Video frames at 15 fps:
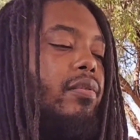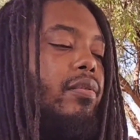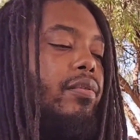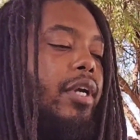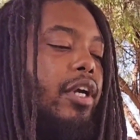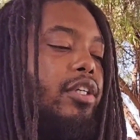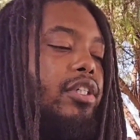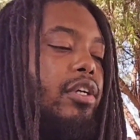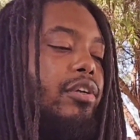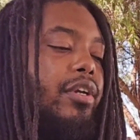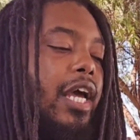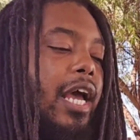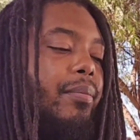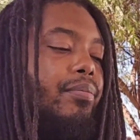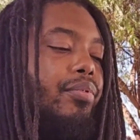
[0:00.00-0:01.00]
Thou shalt
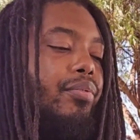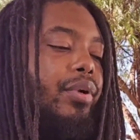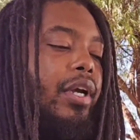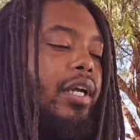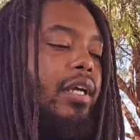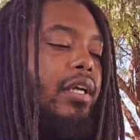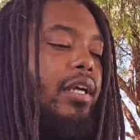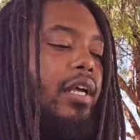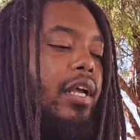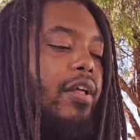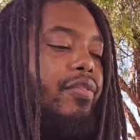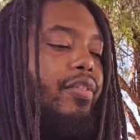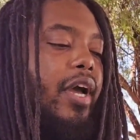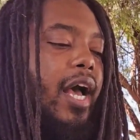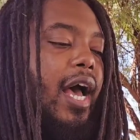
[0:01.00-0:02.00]
not bring
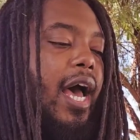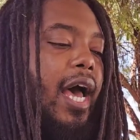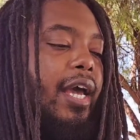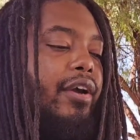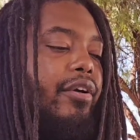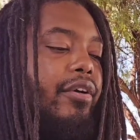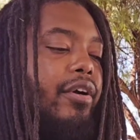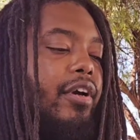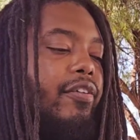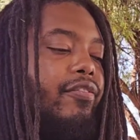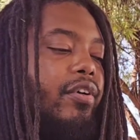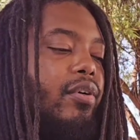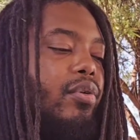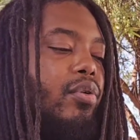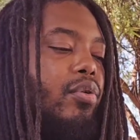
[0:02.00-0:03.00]
the hire of
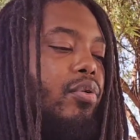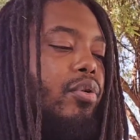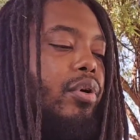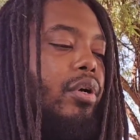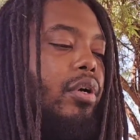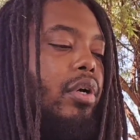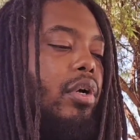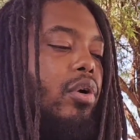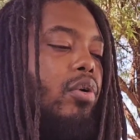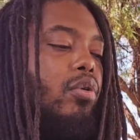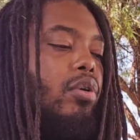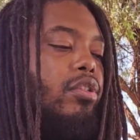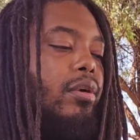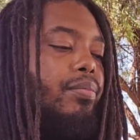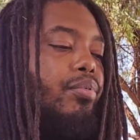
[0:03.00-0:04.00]
a whore or
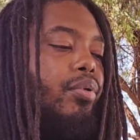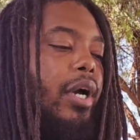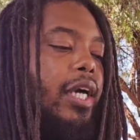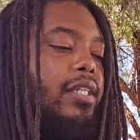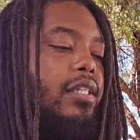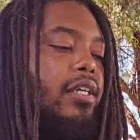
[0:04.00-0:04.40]
the price